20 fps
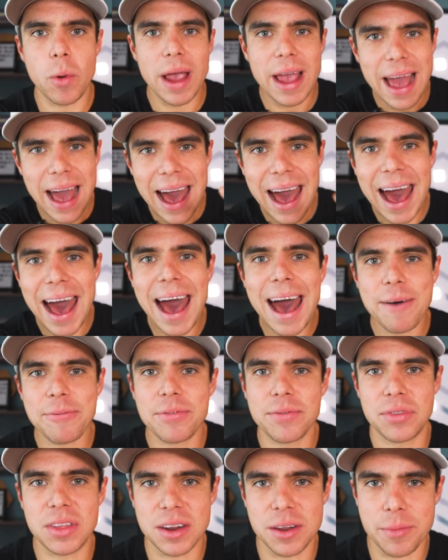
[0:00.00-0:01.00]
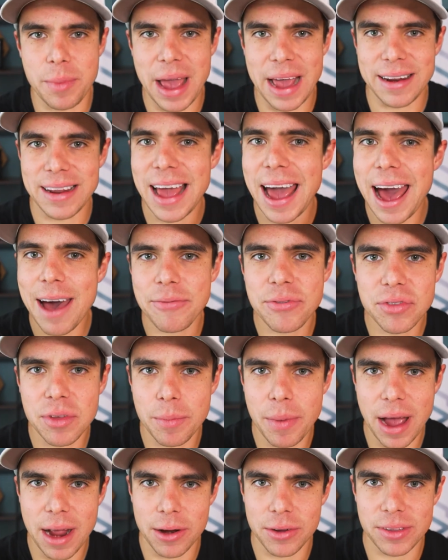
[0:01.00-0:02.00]
half of the demand, half of the
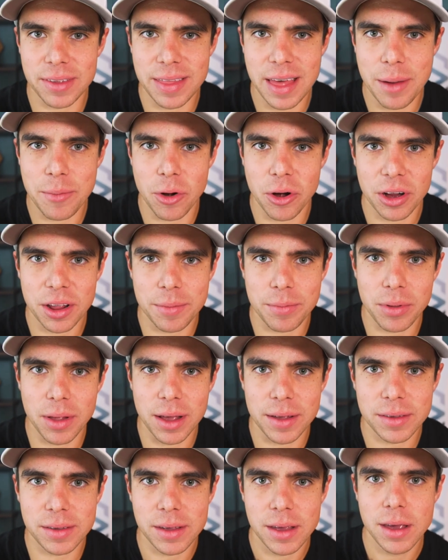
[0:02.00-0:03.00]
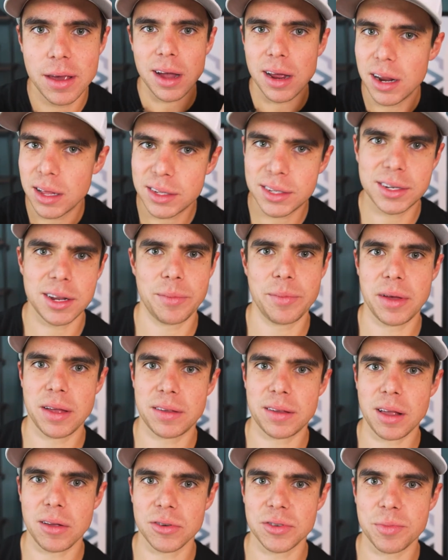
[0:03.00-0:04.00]
buyers in that marketplace, and it'd still be a
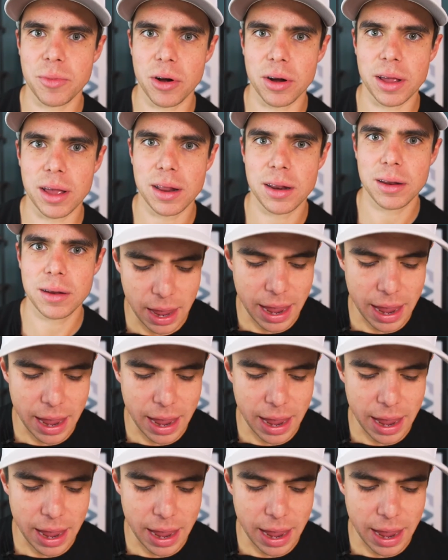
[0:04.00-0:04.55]
seller's market.